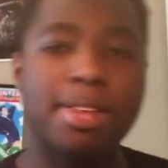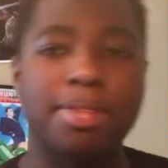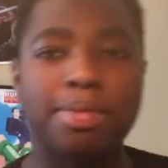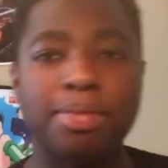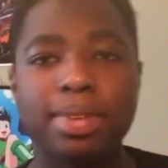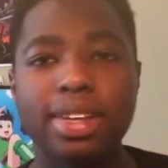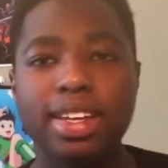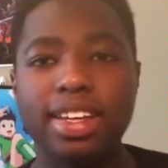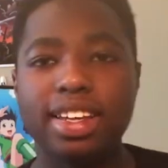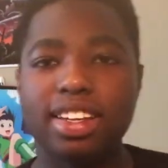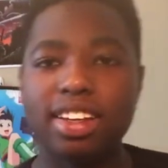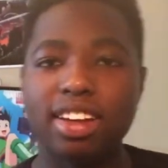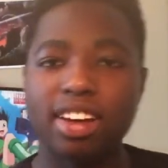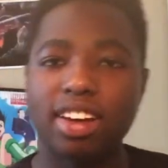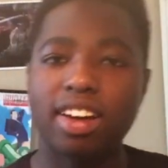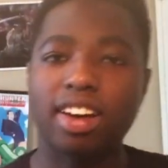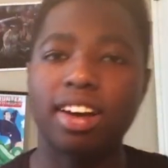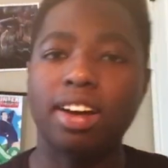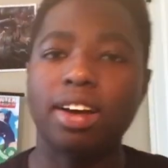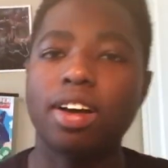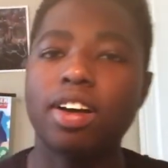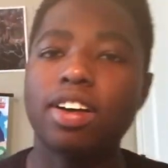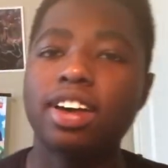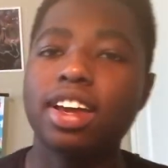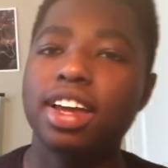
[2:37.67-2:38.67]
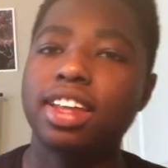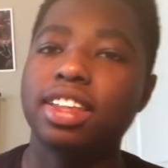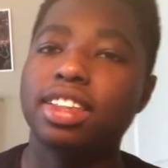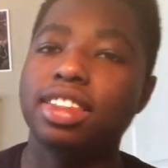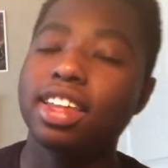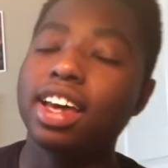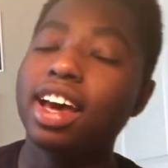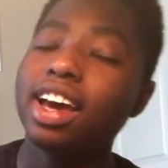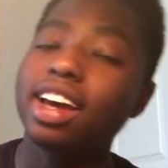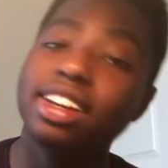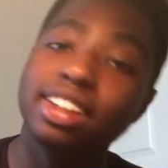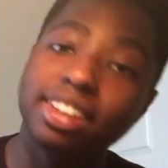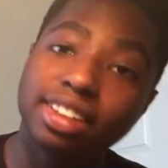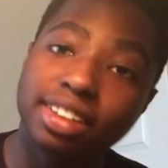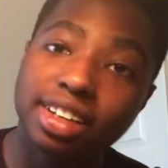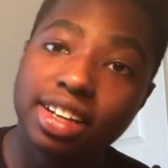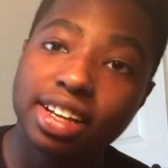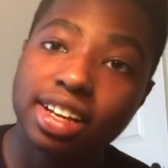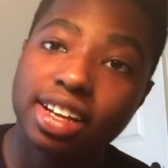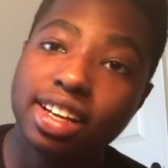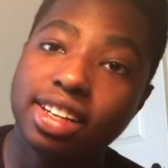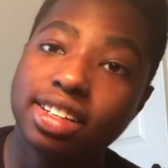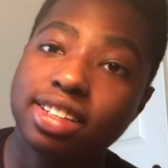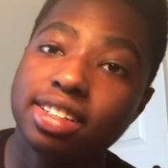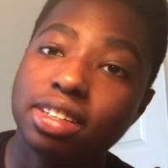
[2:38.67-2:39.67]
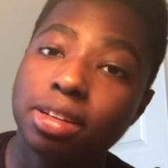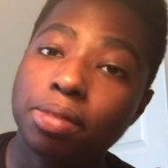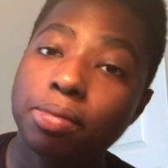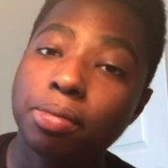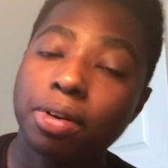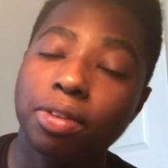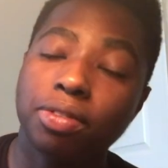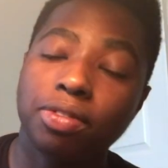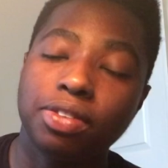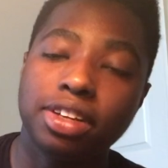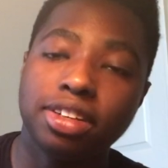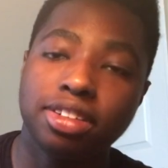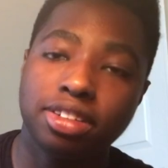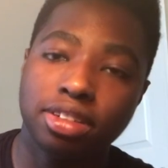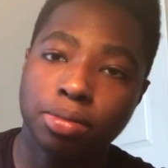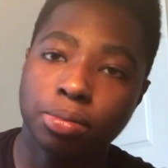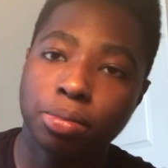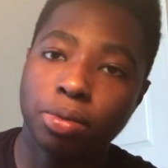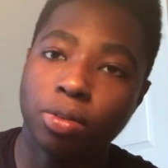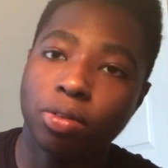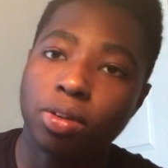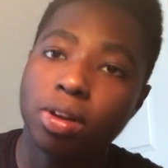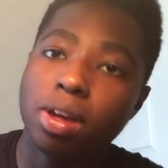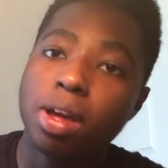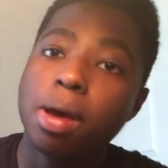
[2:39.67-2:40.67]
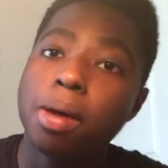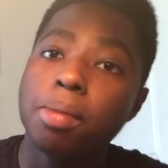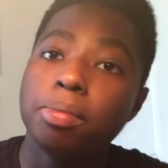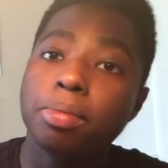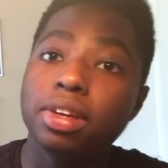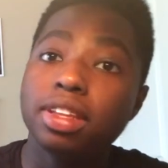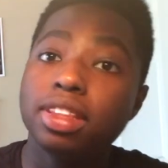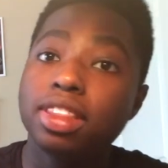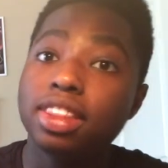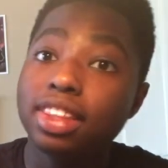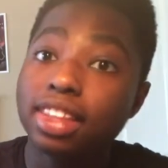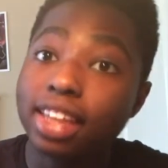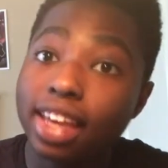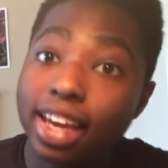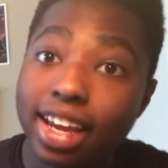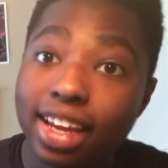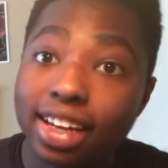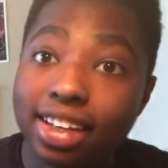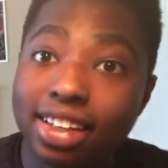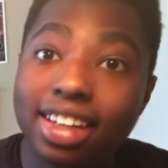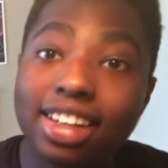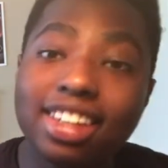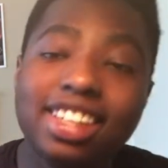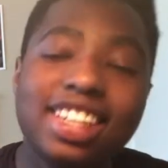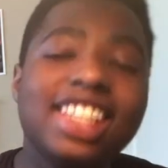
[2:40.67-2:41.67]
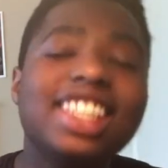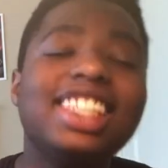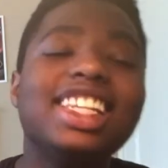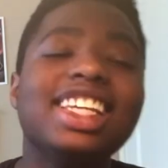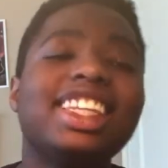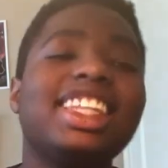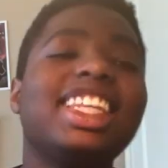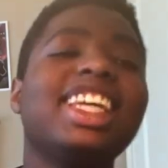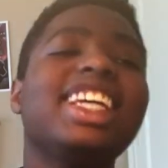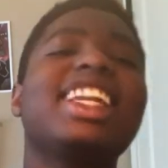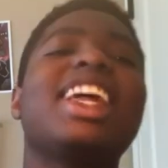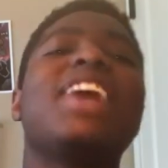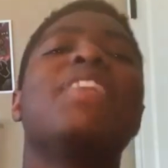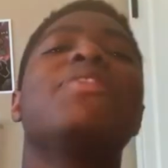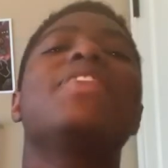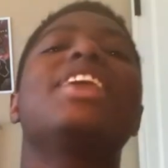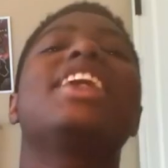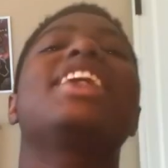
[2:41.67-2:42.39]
what? Okay, that is somewhat reasonable. But then, this is the thing that